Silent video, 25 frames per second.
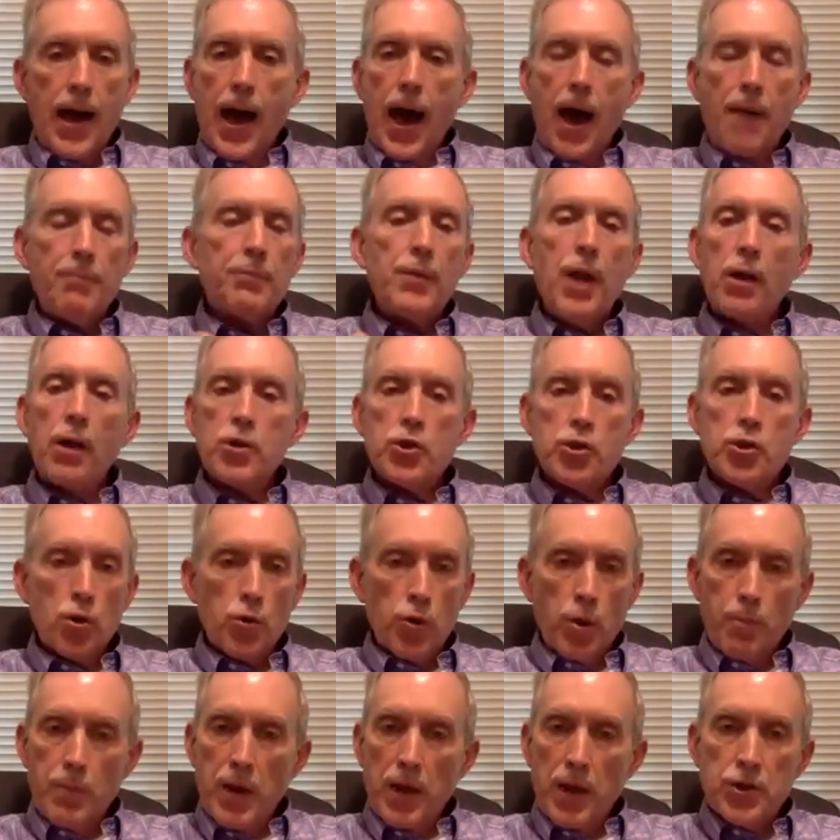I'm not sure
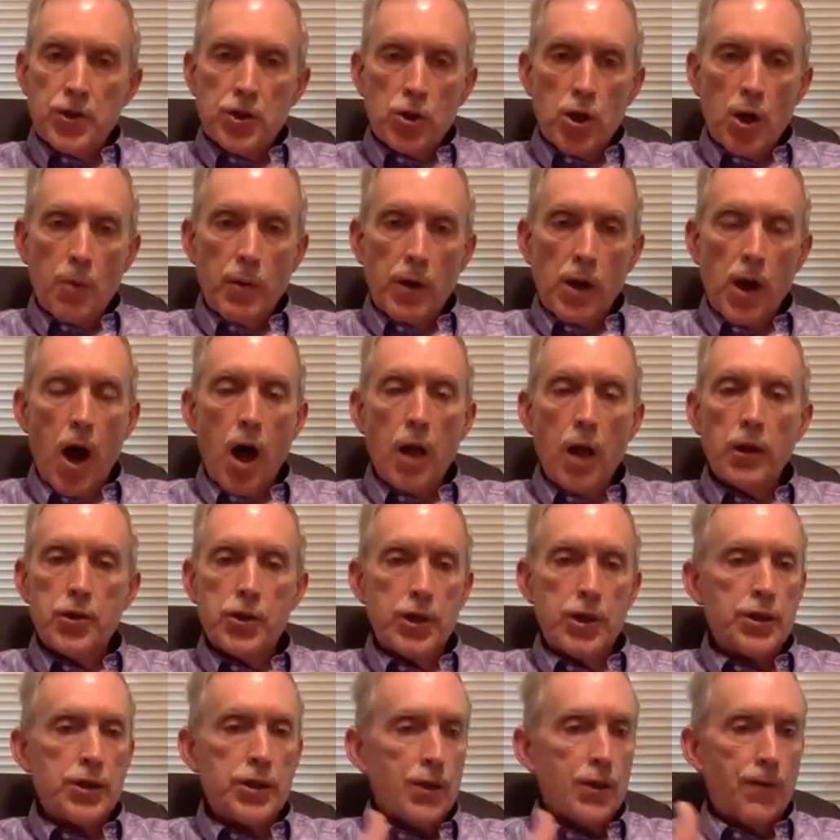the best
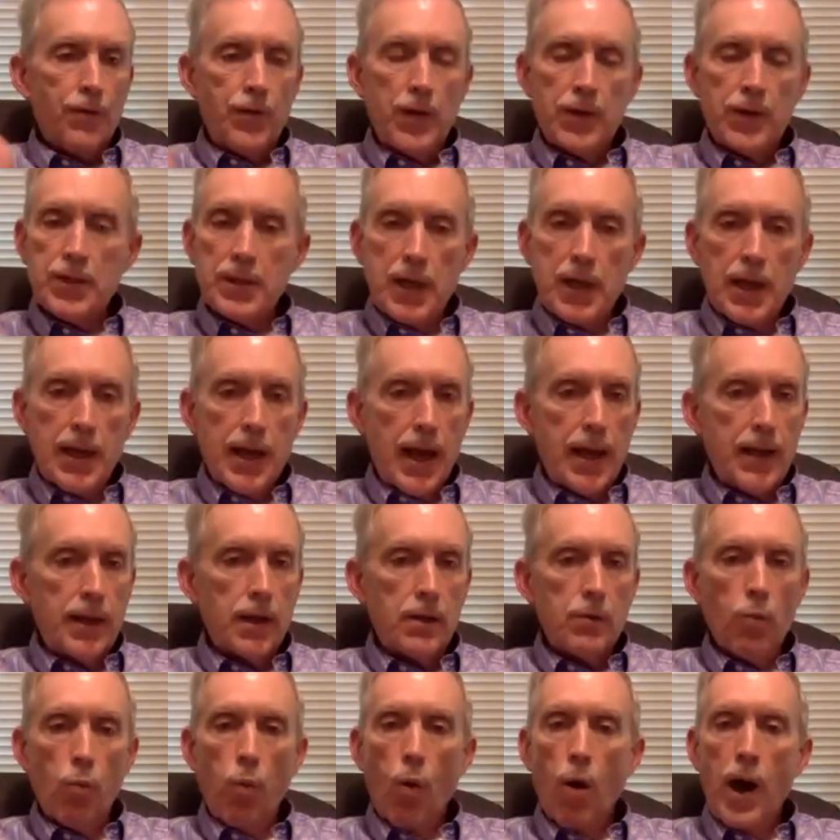terminology,
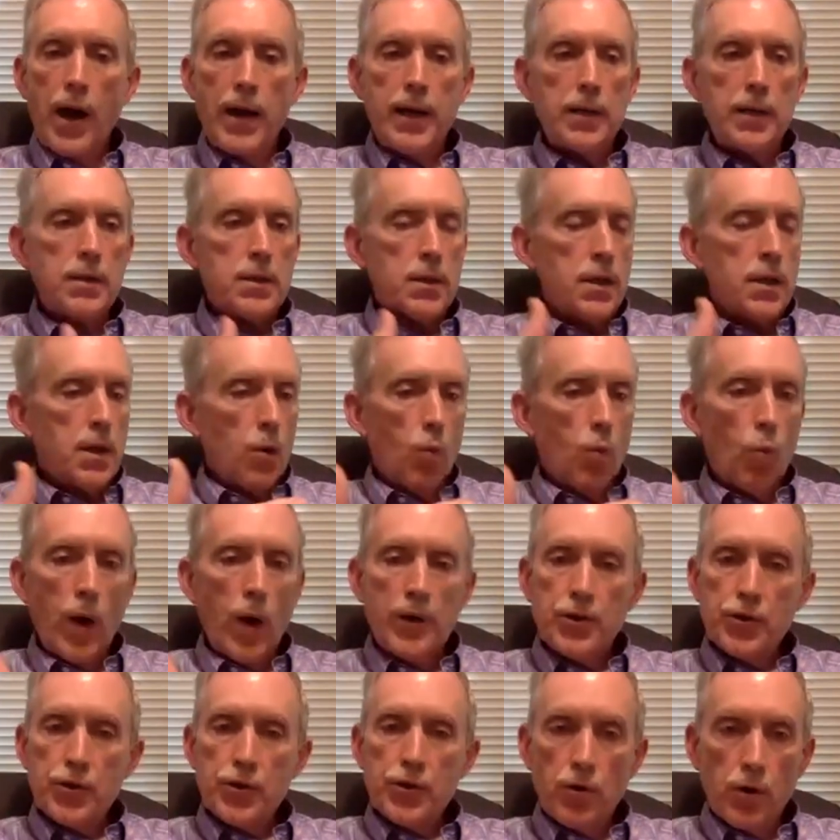sophisticated white
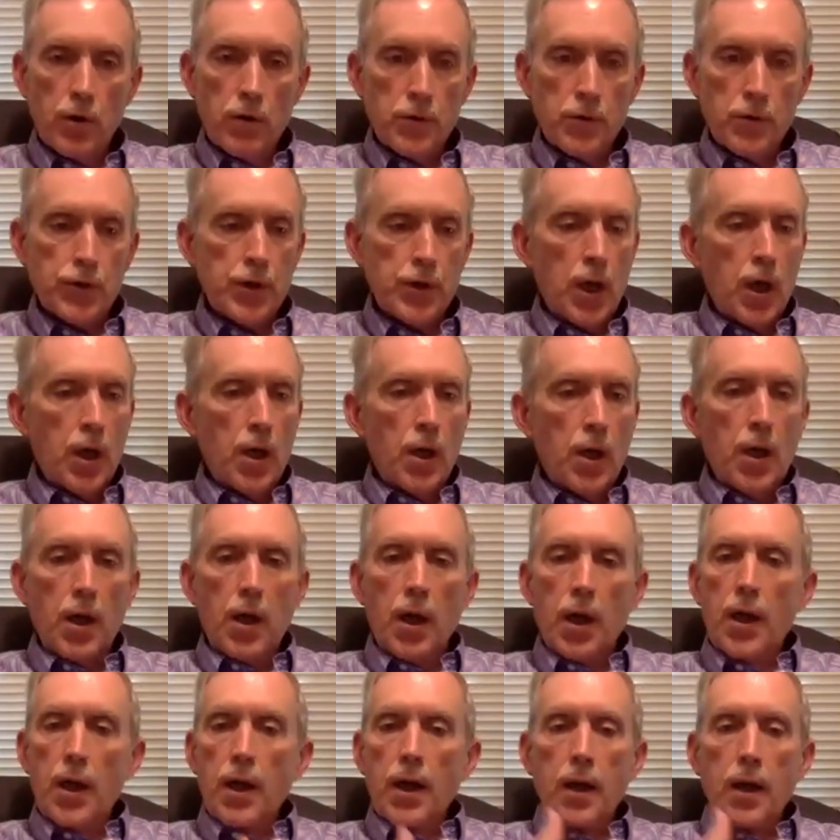Westerners
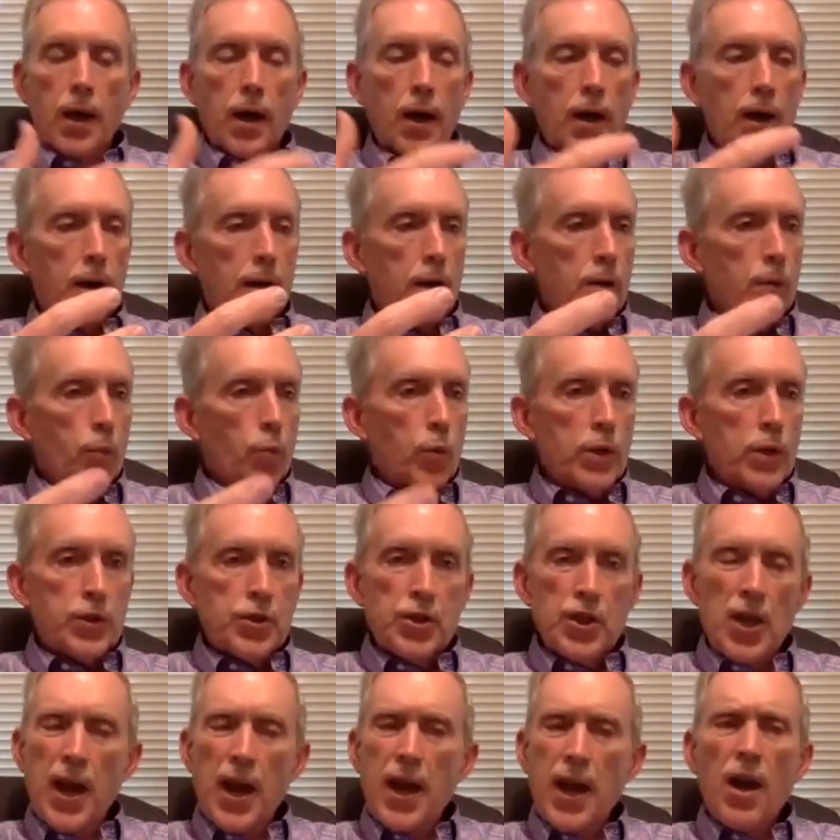would
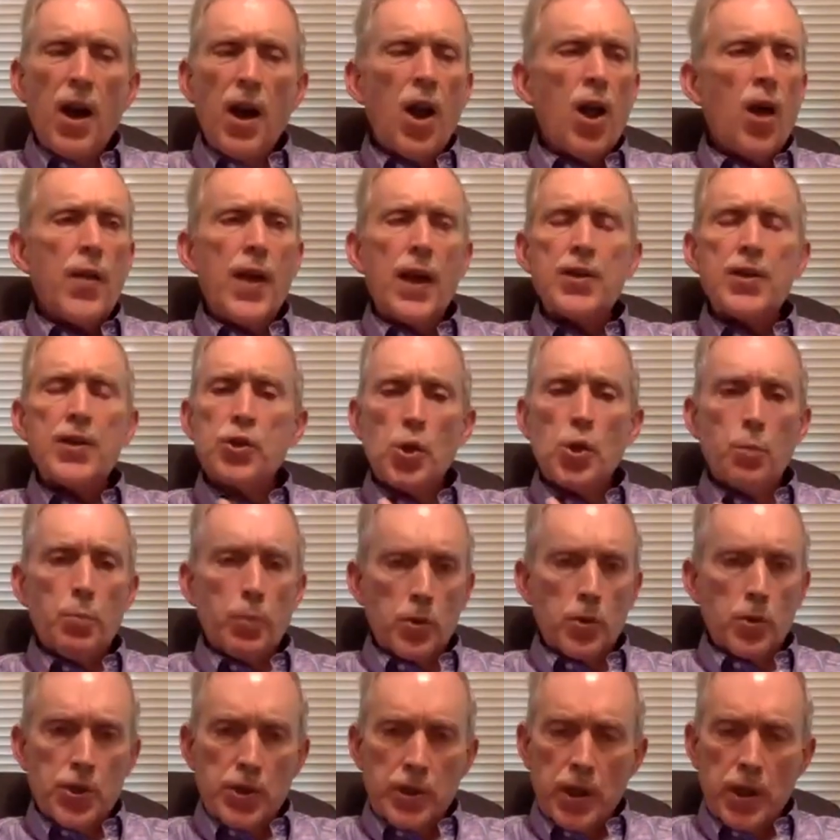say, oh, that's
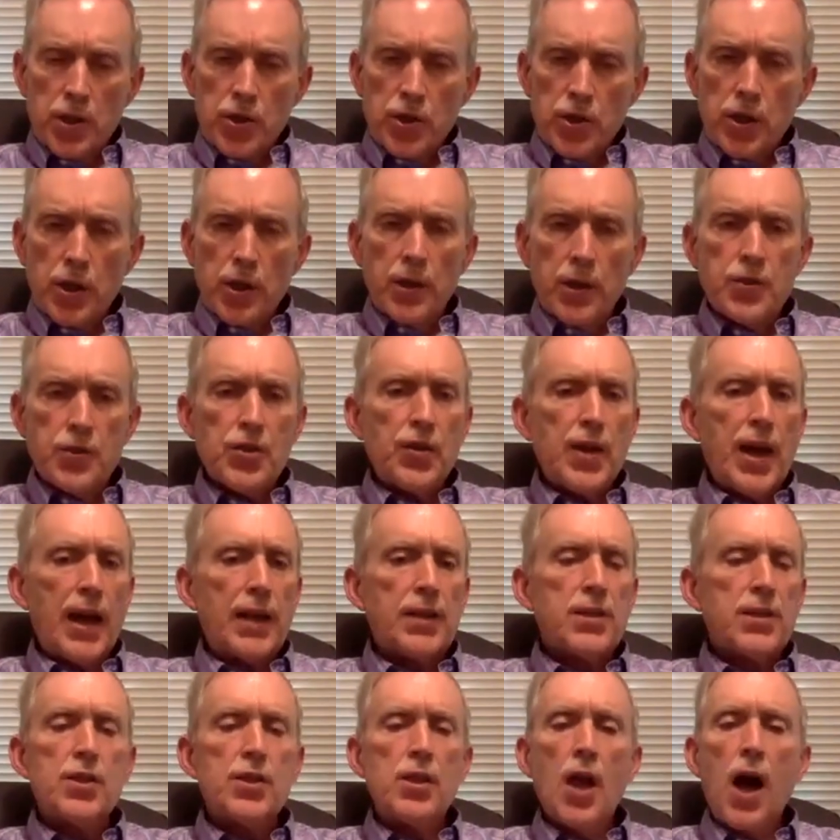superstitious.
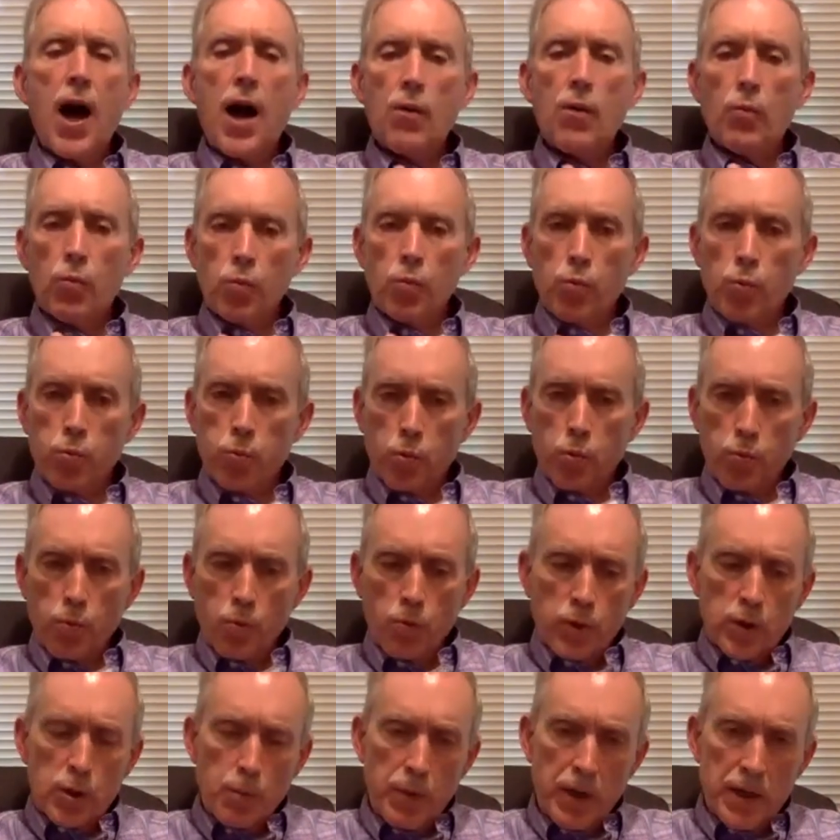That's not
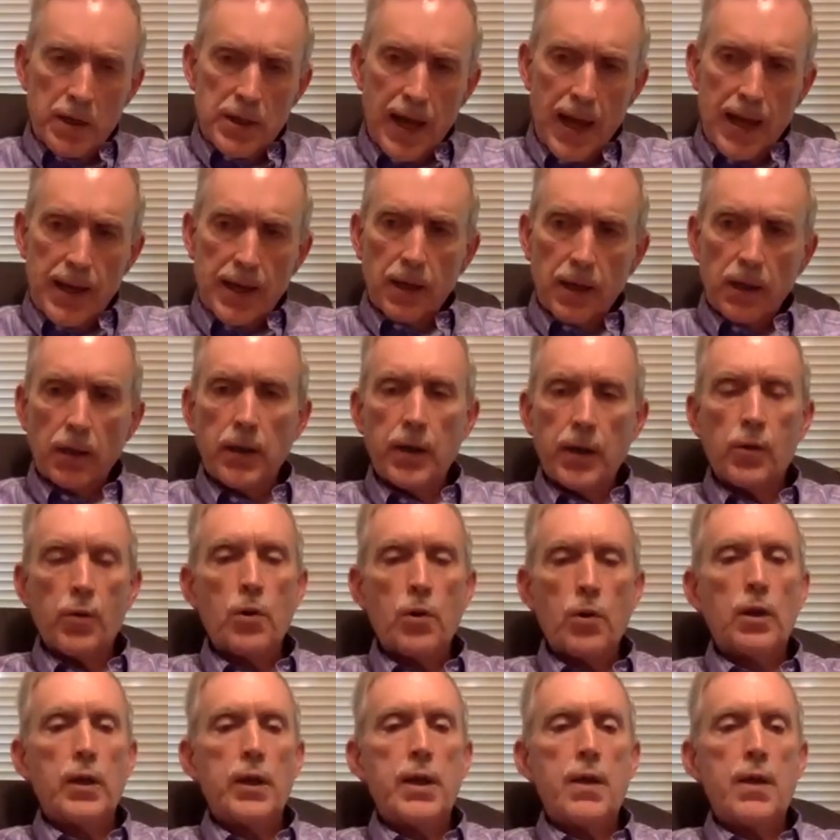to be taken
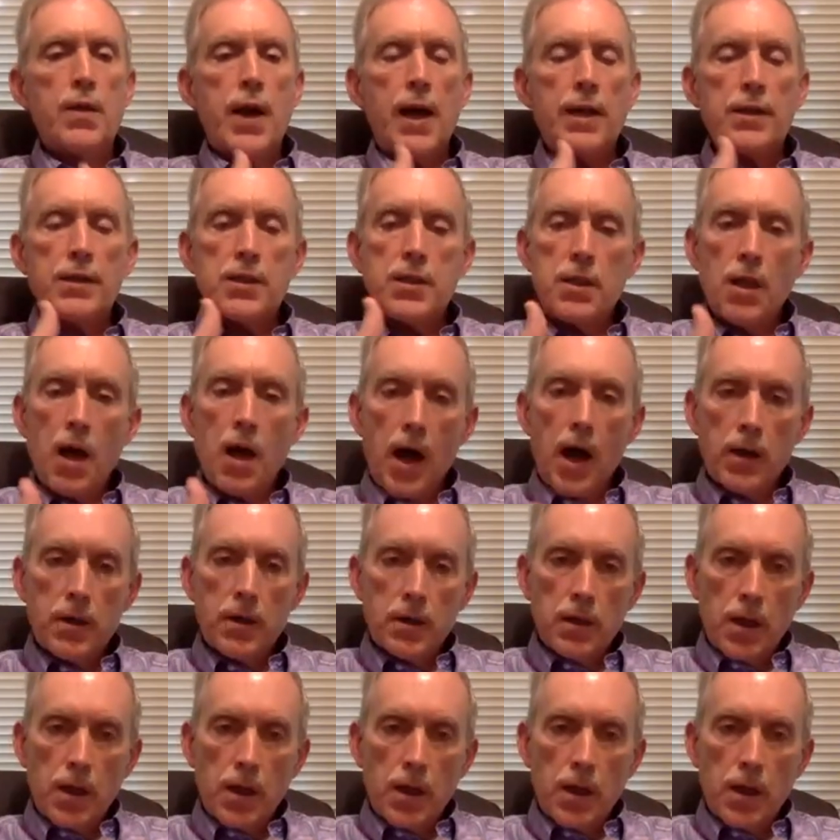literally. That's not,